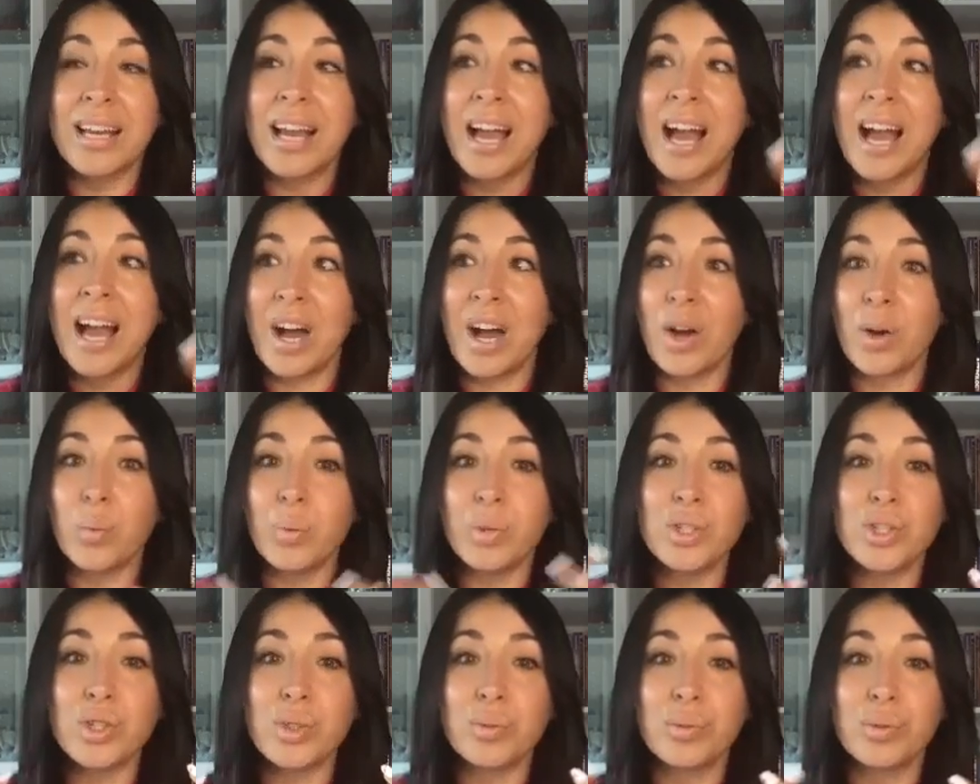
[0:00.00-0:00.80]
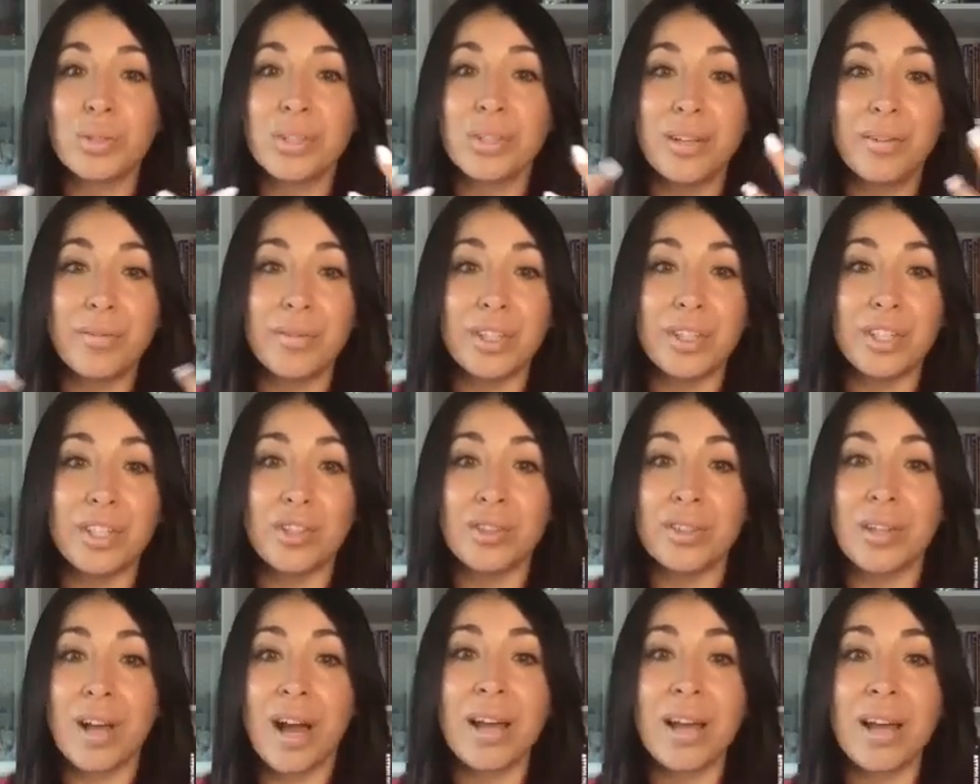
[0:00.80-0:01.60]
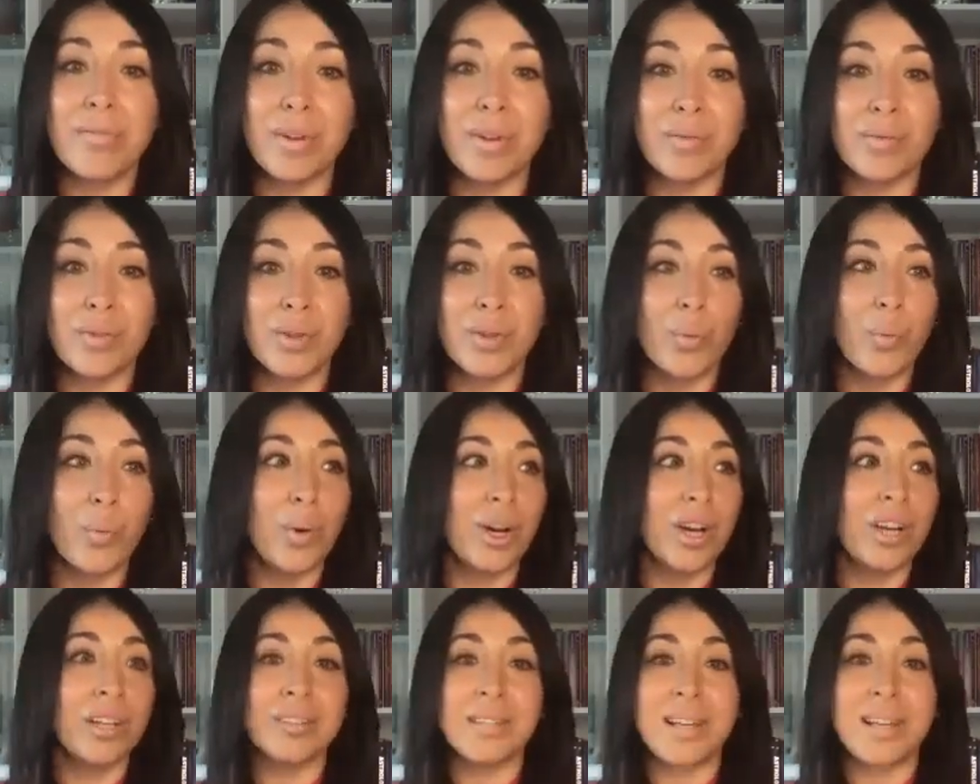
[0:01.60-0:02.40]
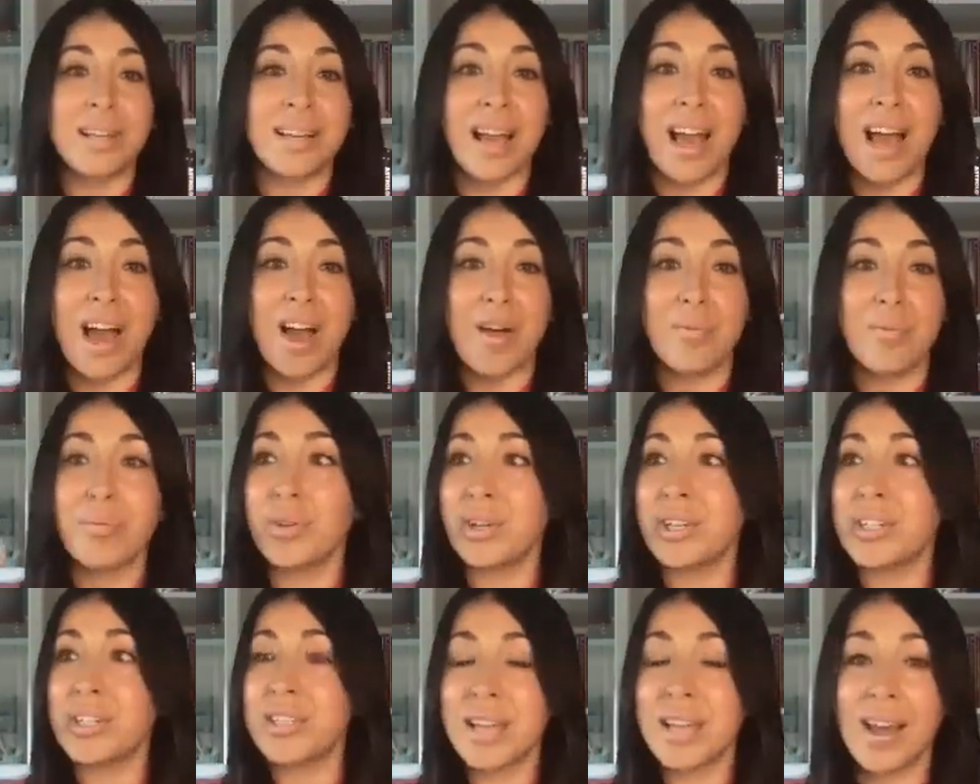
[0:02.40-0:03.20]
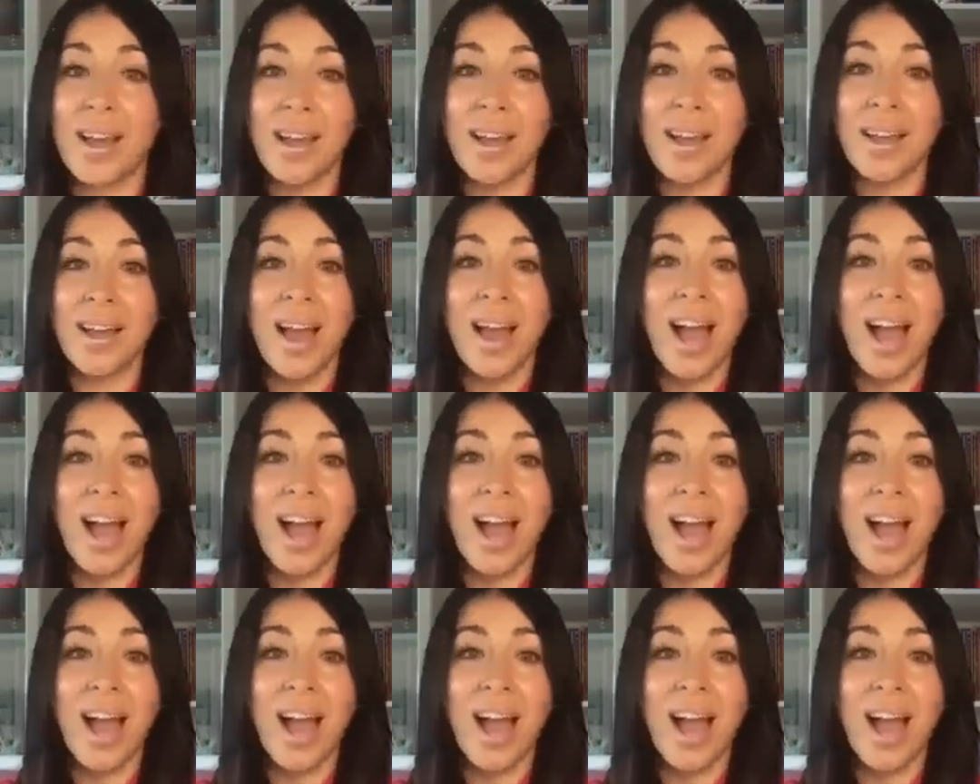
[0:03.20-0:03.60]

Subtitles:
how would you live in your life if you weren't like every day?